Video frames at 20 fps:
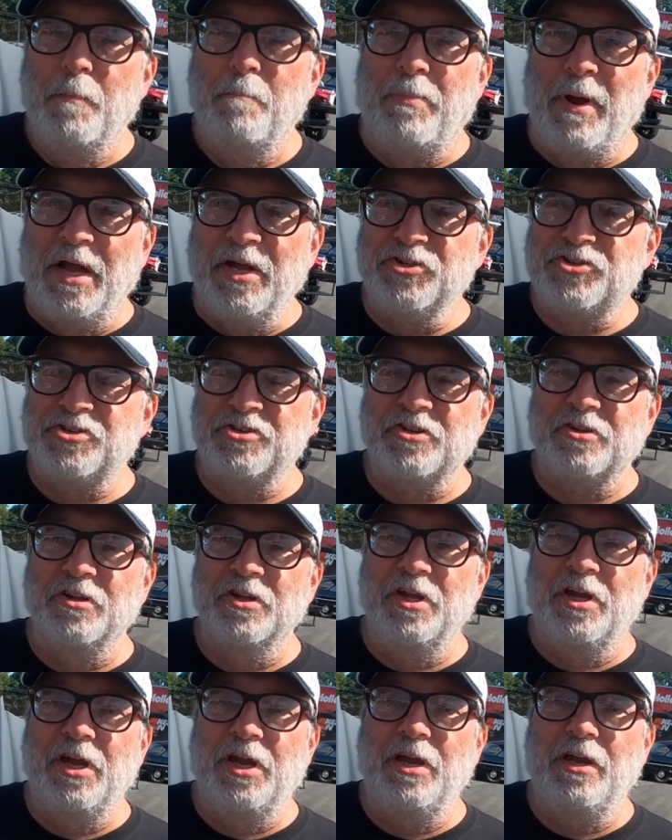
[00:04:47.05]

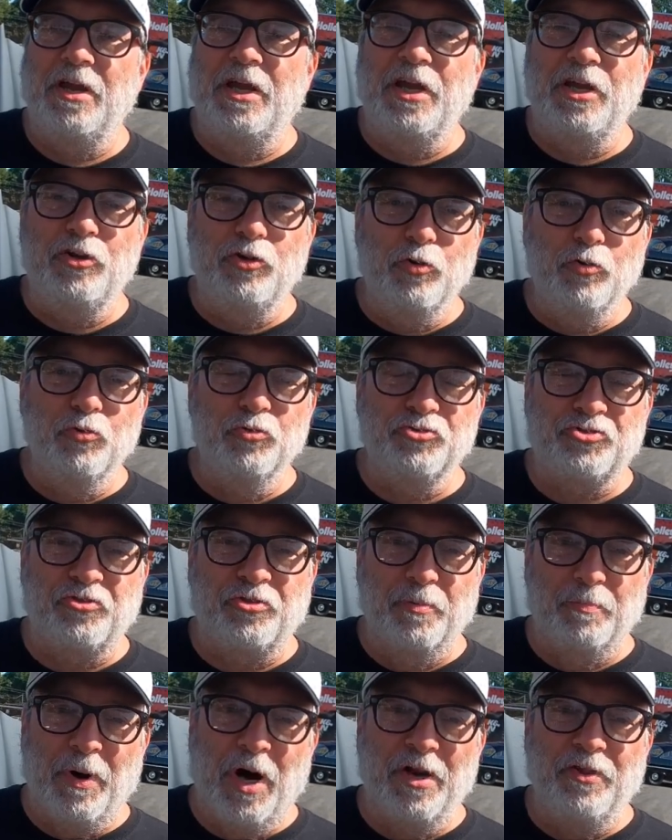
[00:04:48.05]
basically he
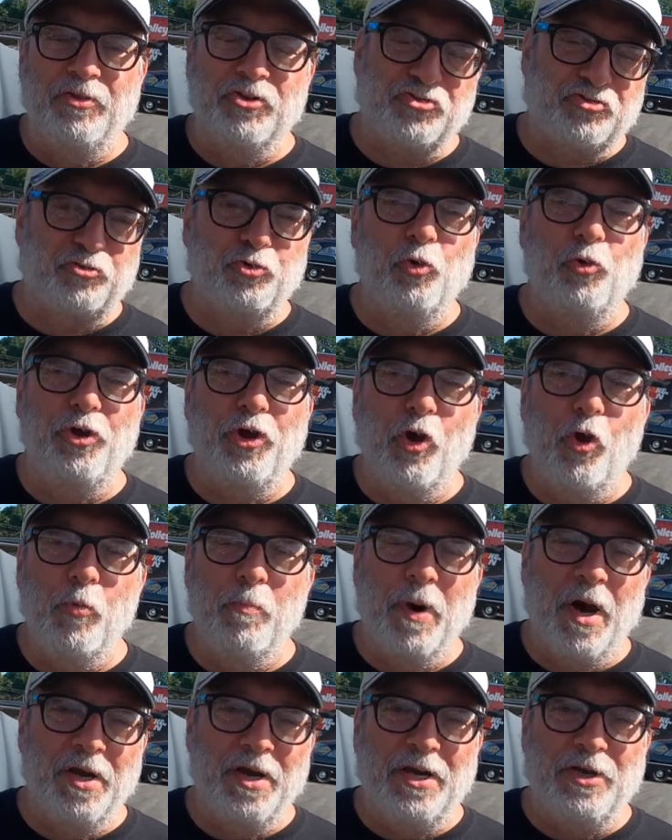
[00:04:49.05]
used the money, the studio
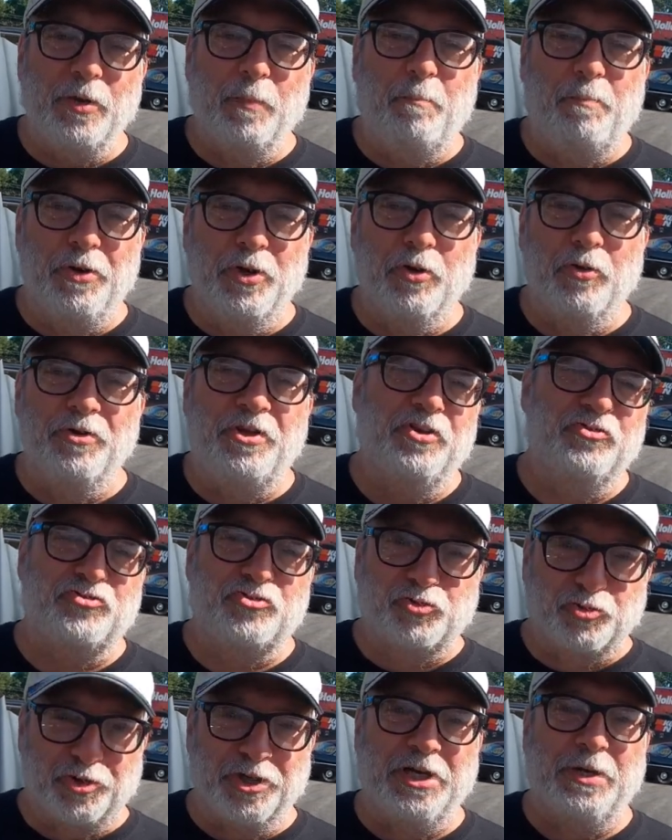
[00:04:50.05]
money, to build his
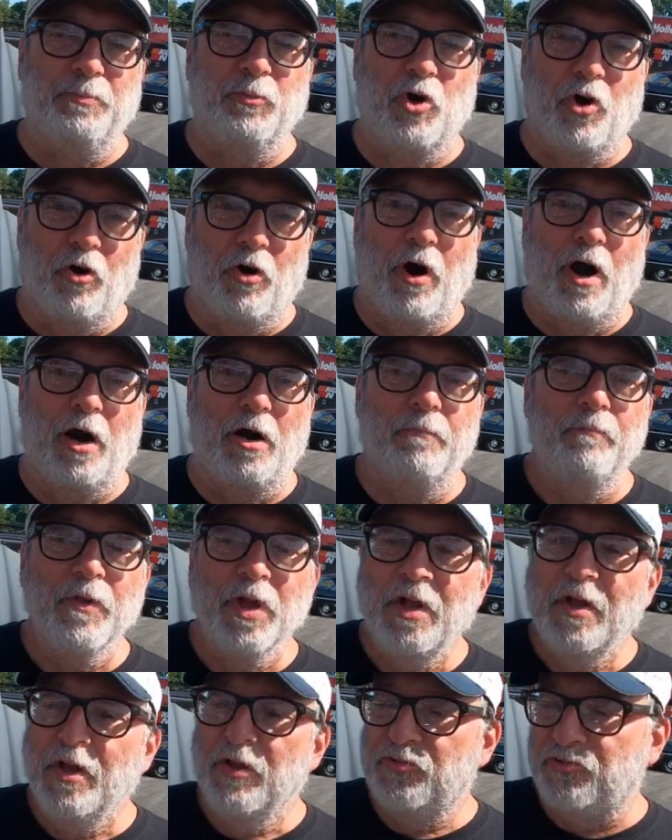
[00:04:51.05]
dream car.
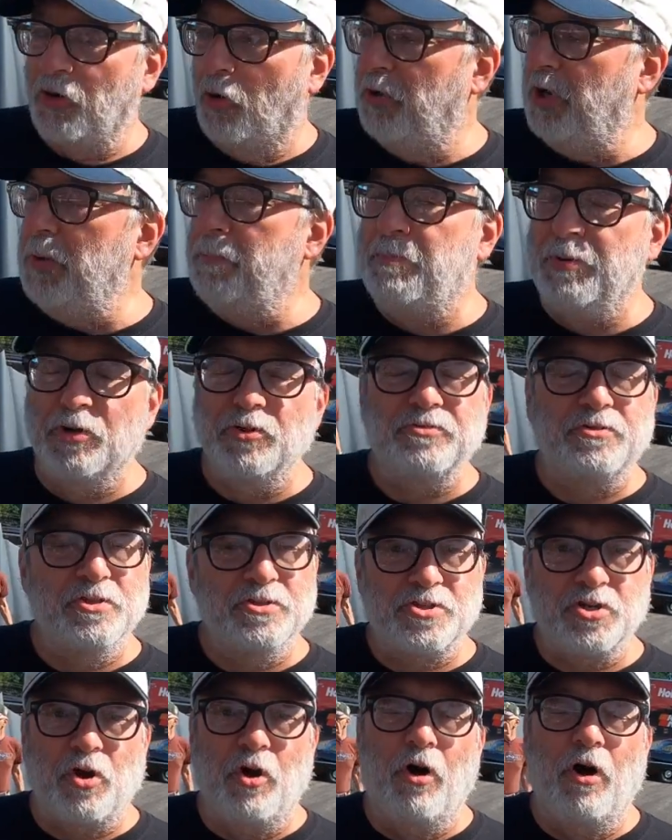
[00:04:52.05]
So he built
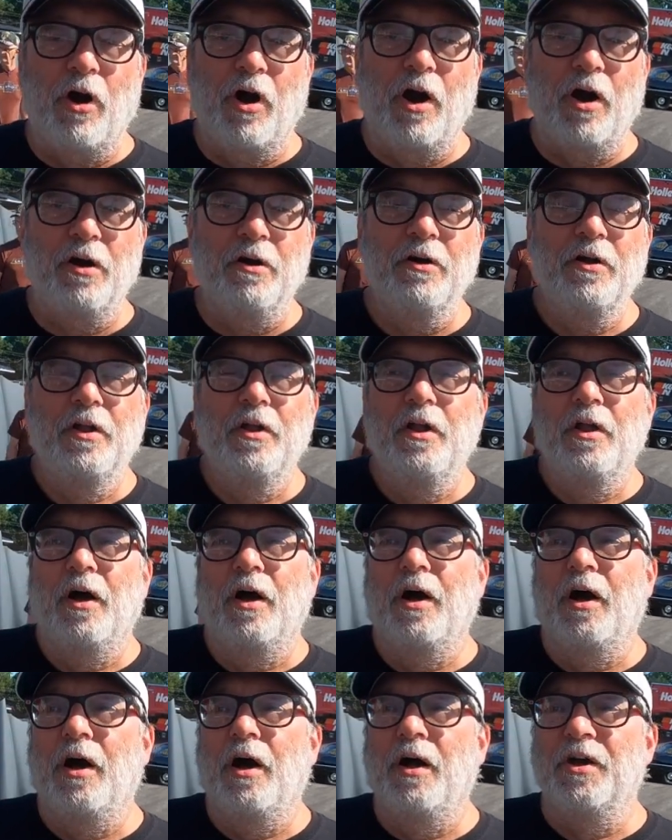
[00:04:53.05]
this car
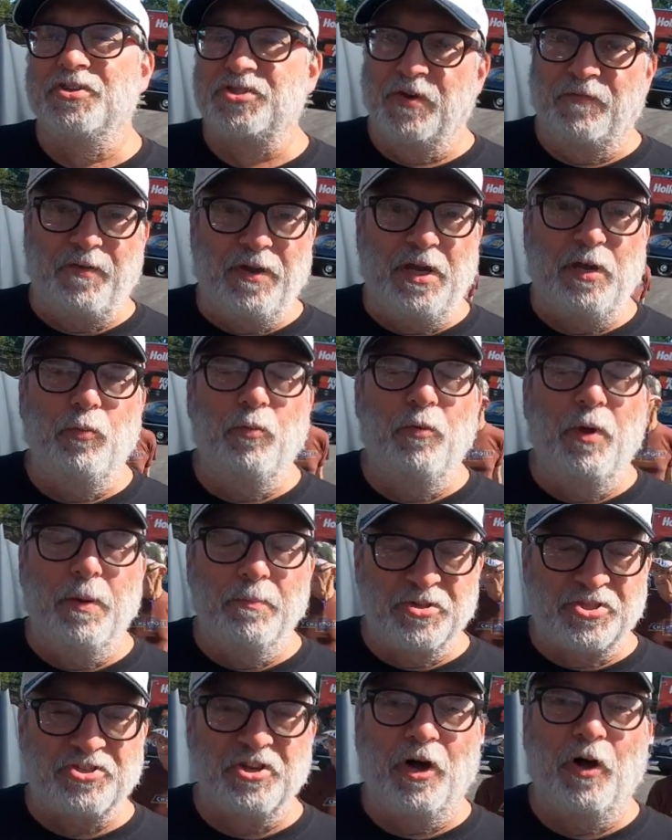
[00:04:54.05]
Uh, as if he
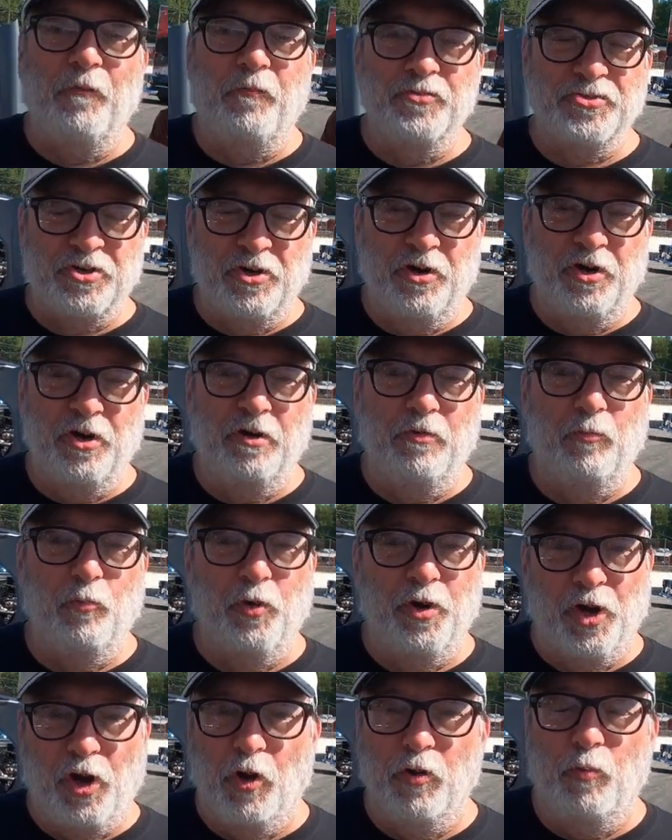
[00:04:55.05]
himself was going
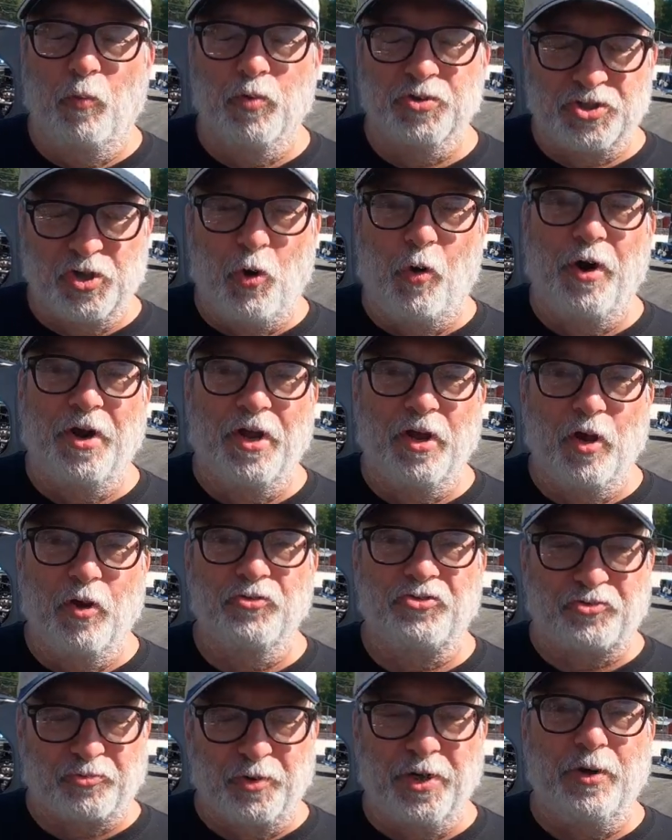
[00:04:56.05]
to go was going to
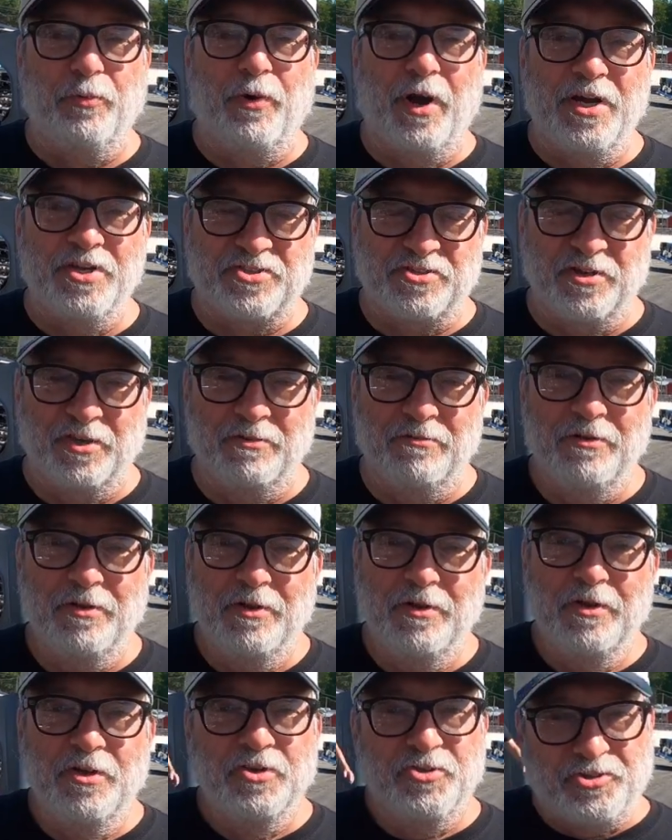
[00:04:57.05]
go street racing,
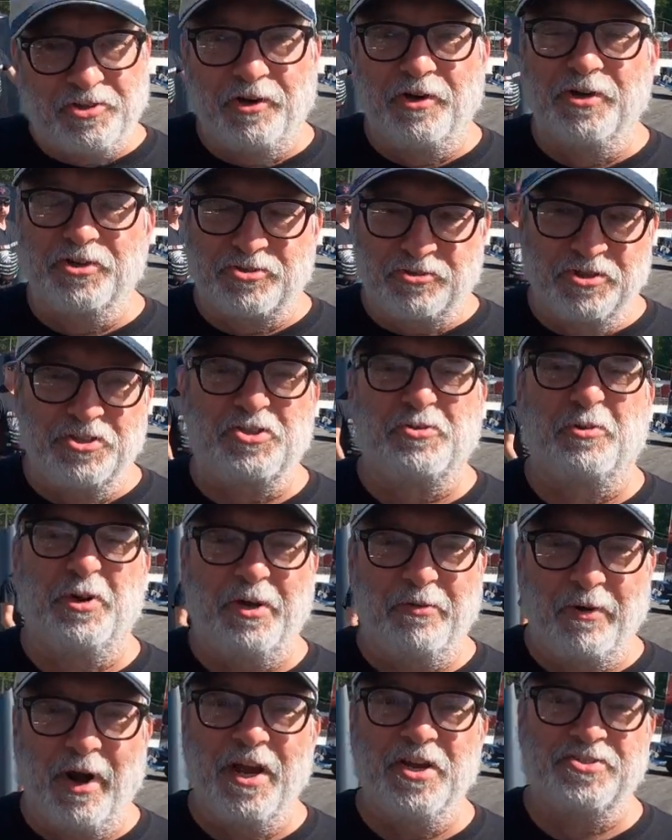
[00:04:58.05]
seriously
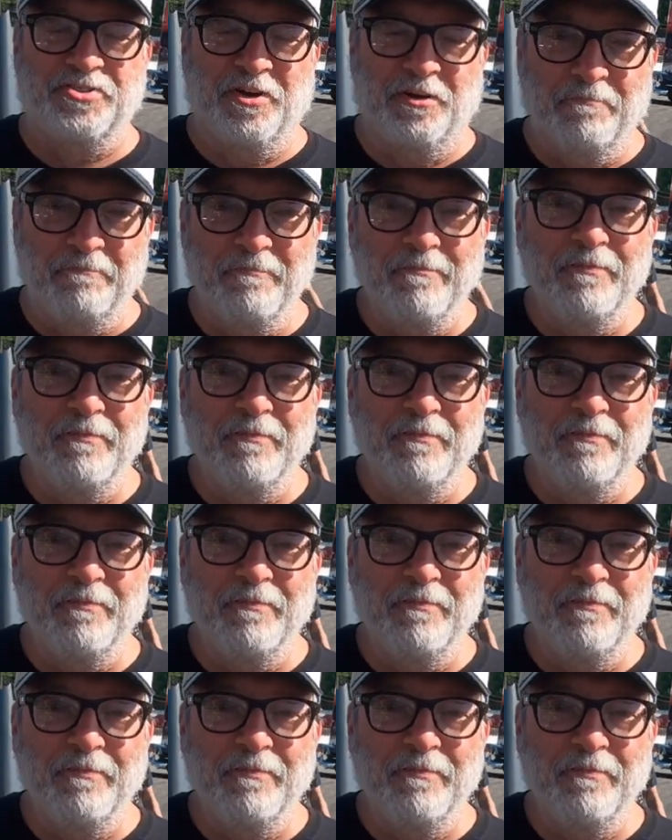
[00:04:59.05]
street racing.